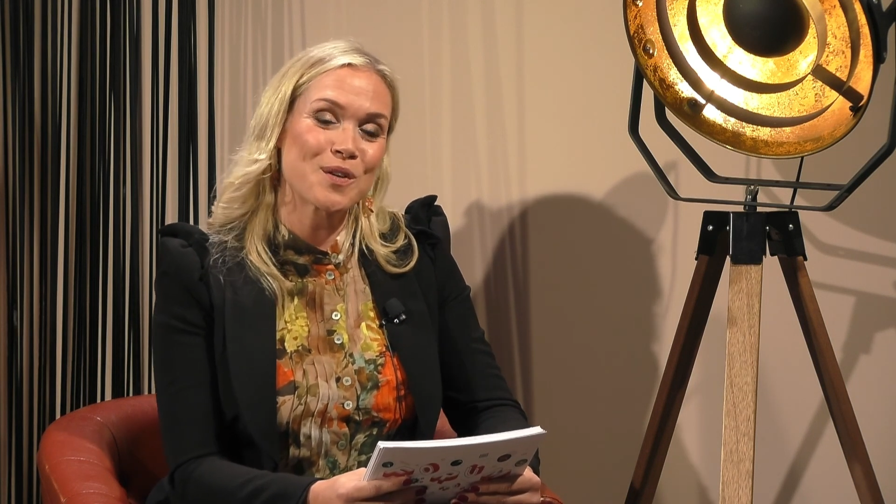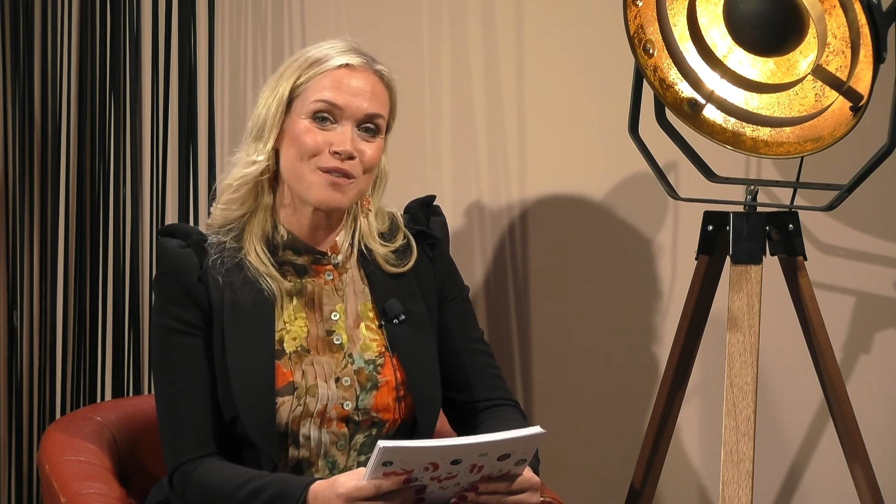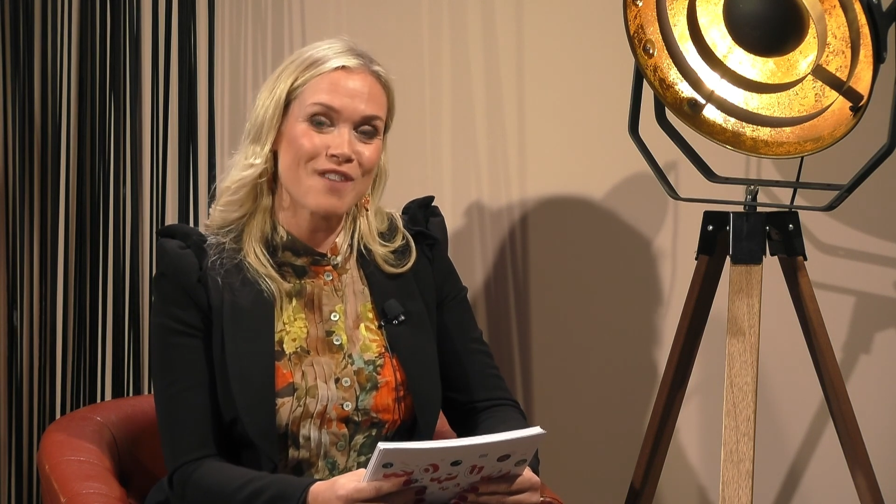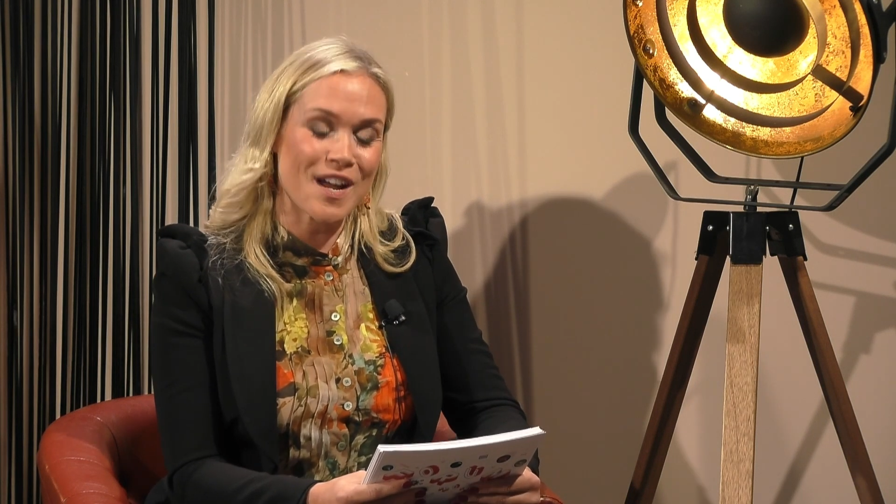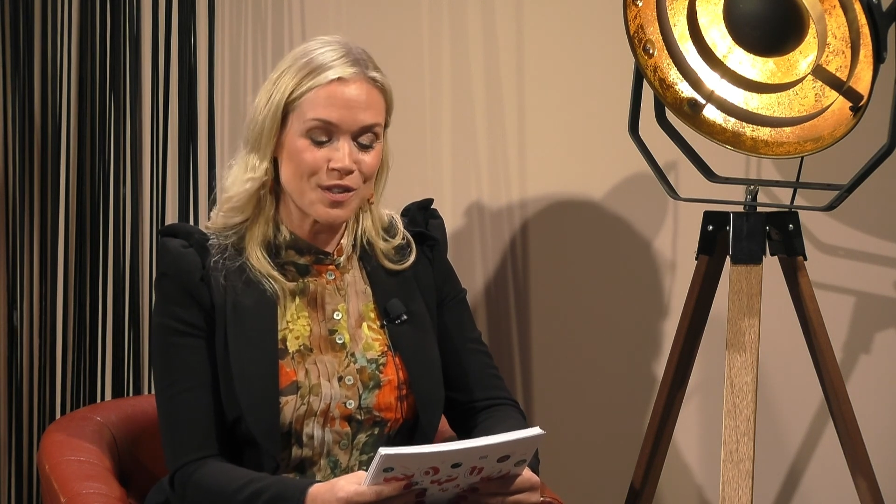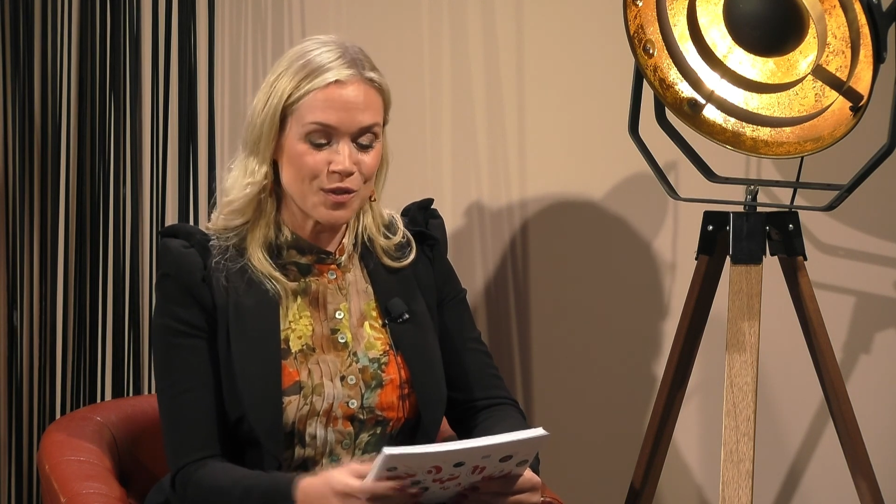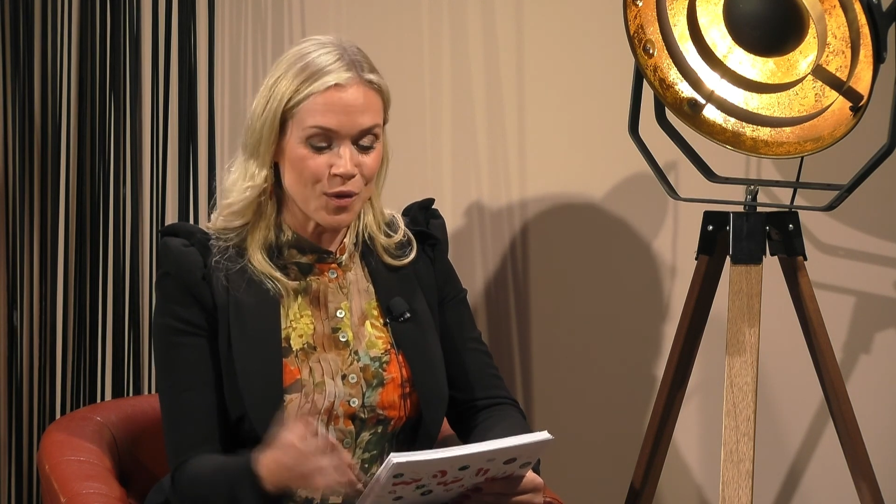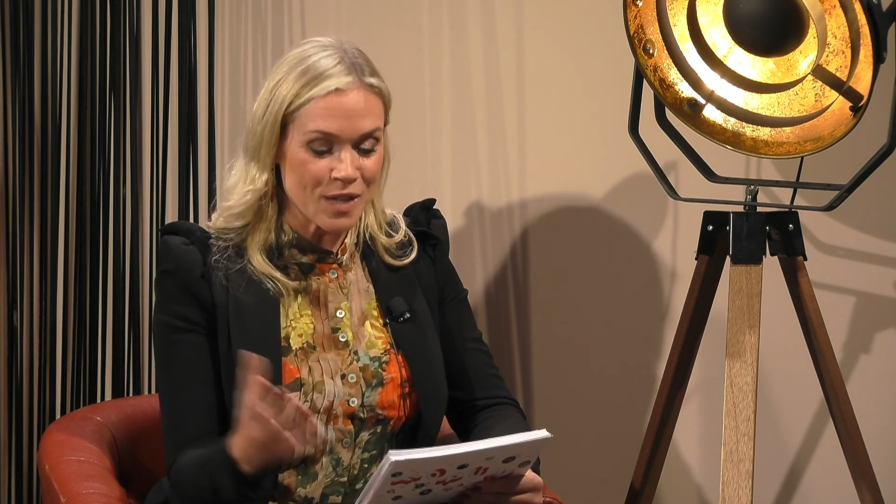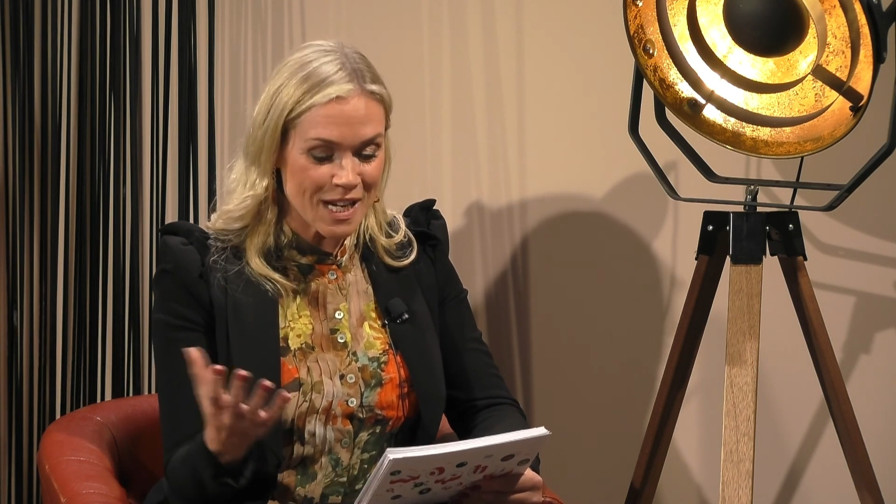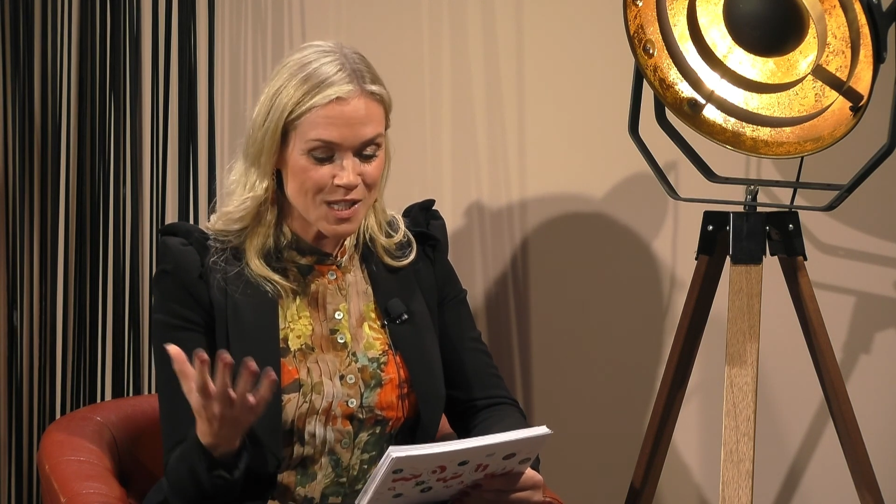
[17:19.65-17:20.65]
invited
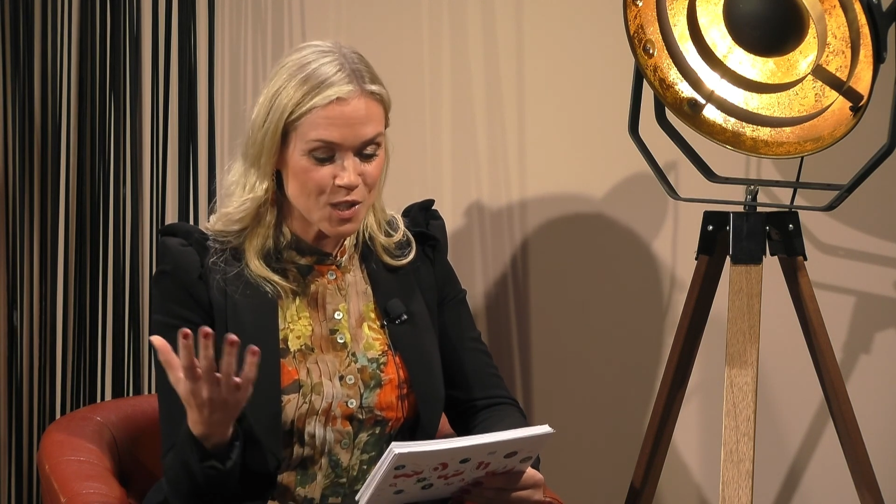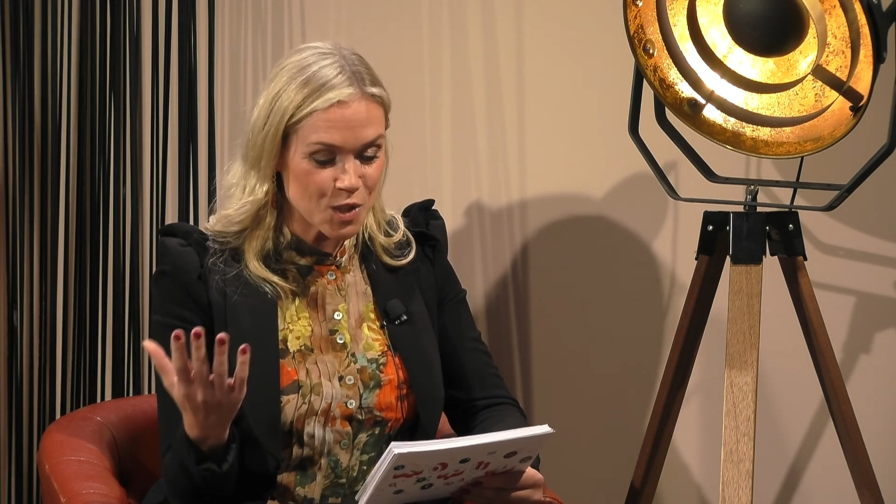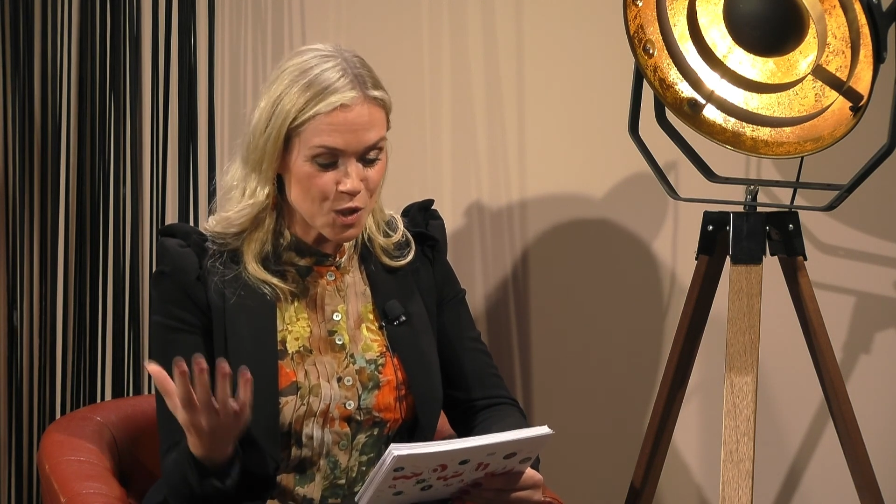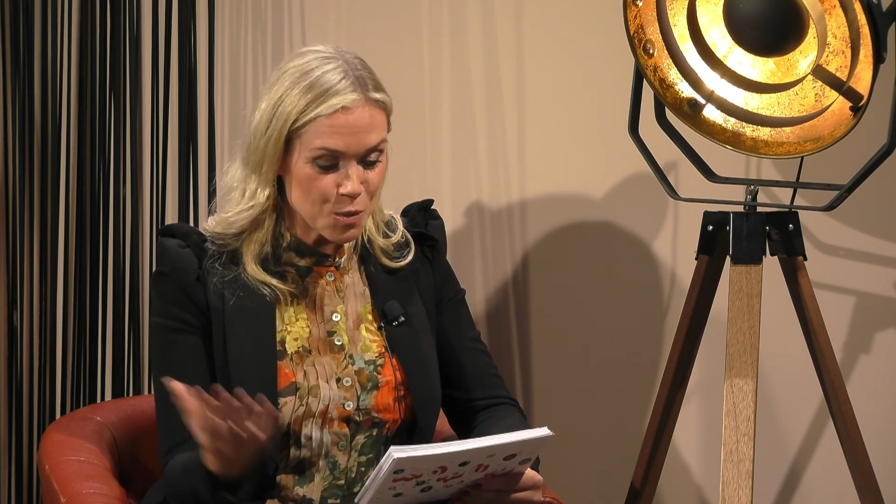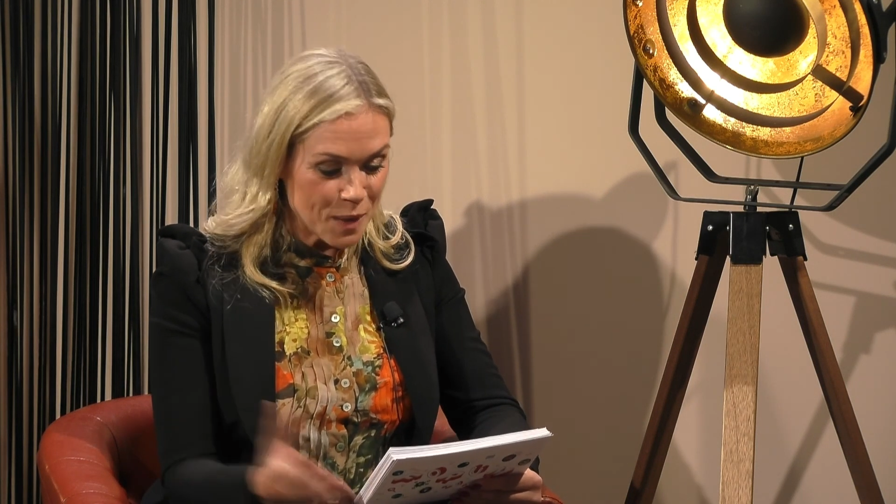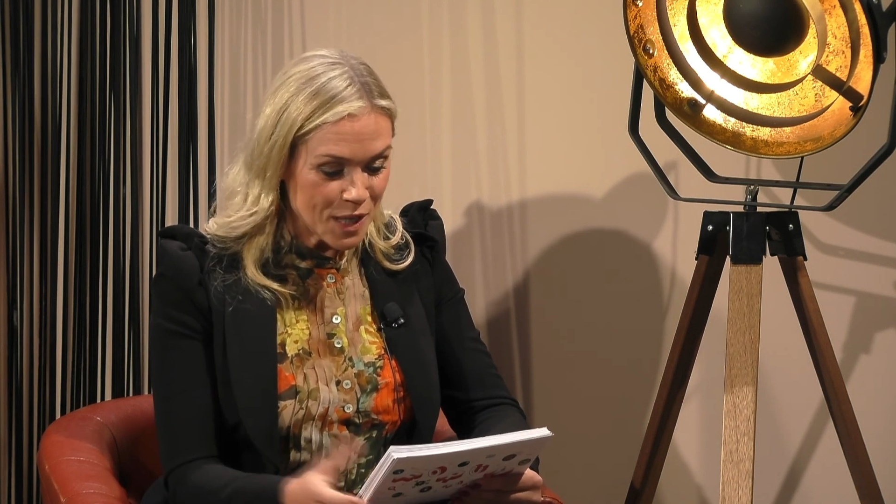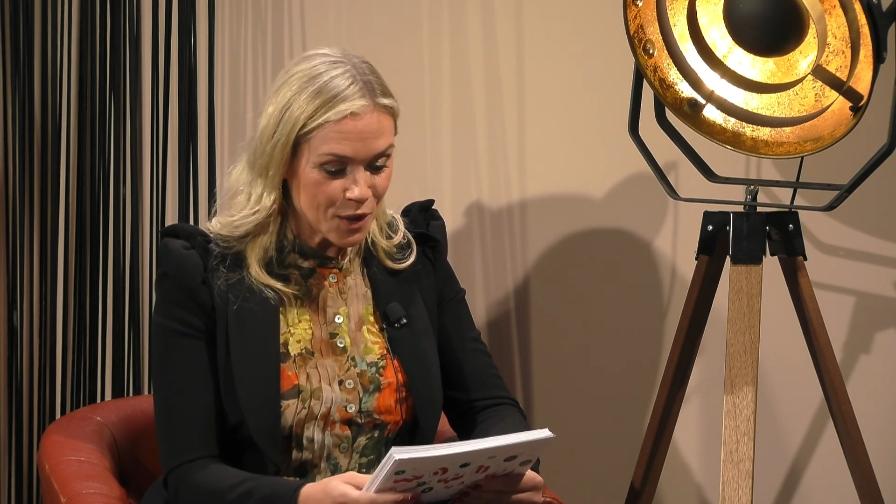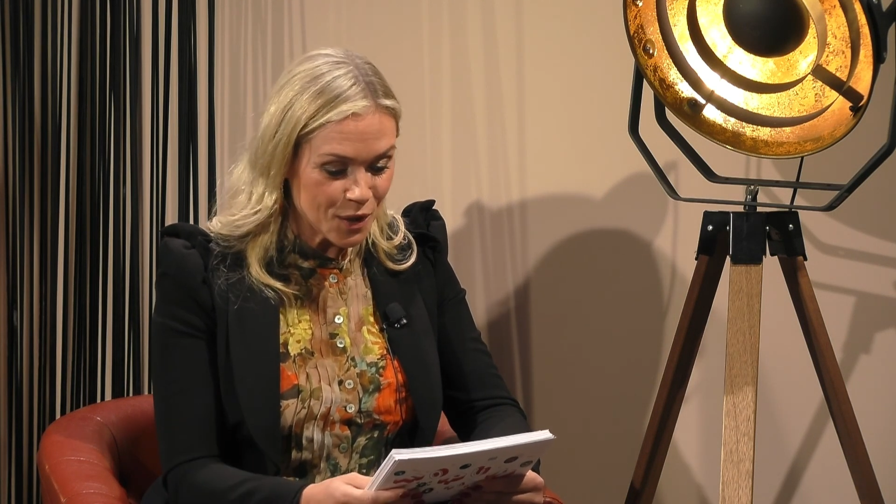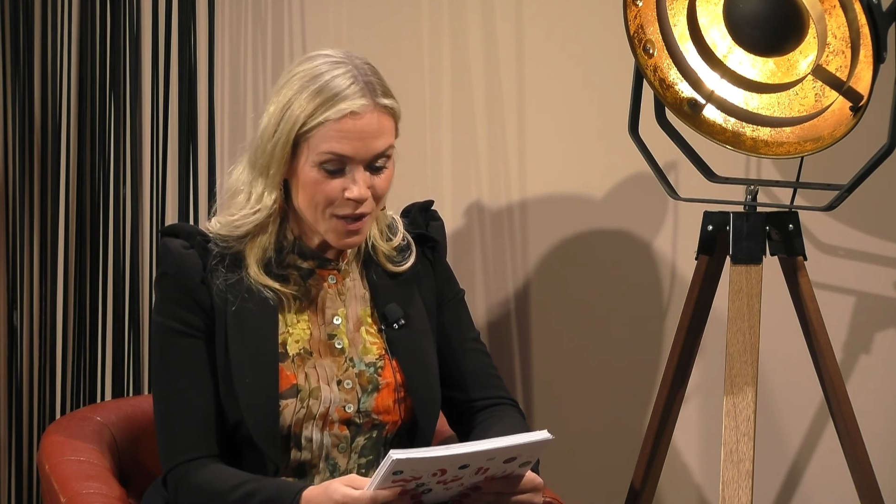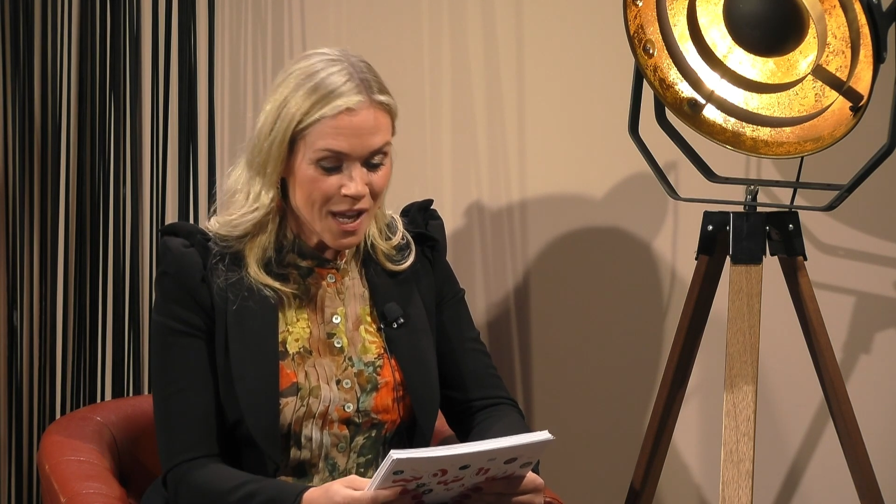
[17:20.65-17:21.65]
our next
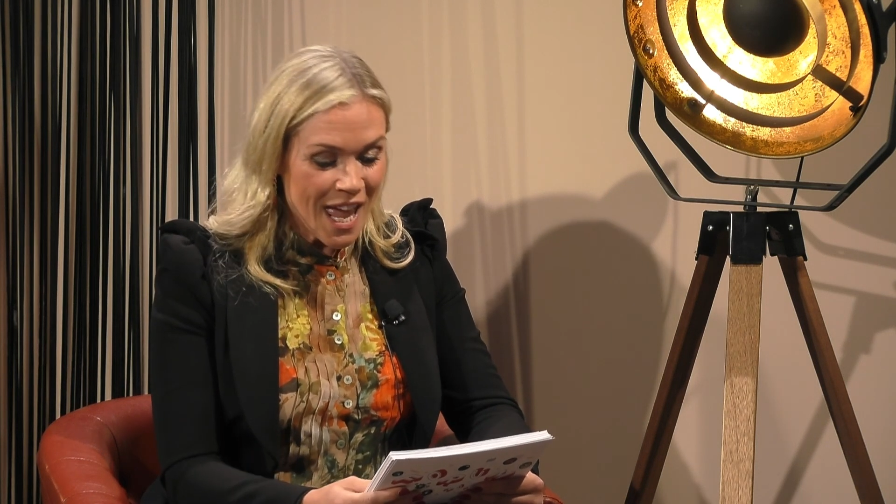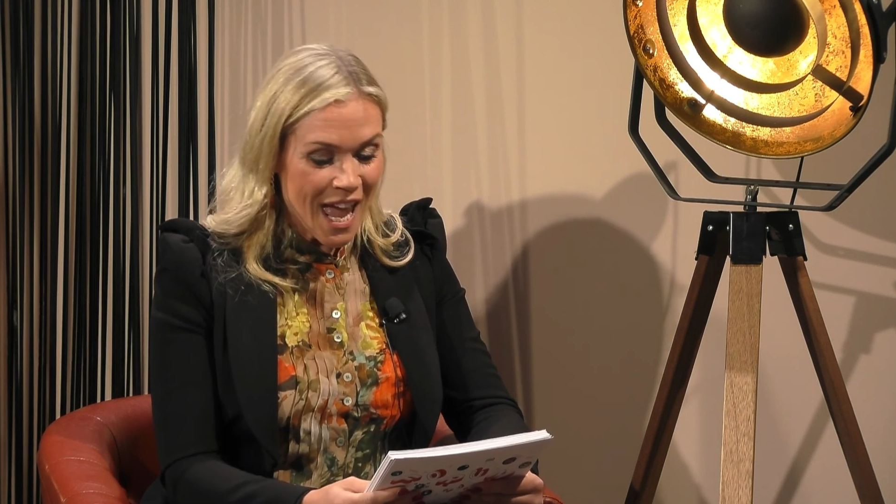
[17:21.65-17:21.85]
speaker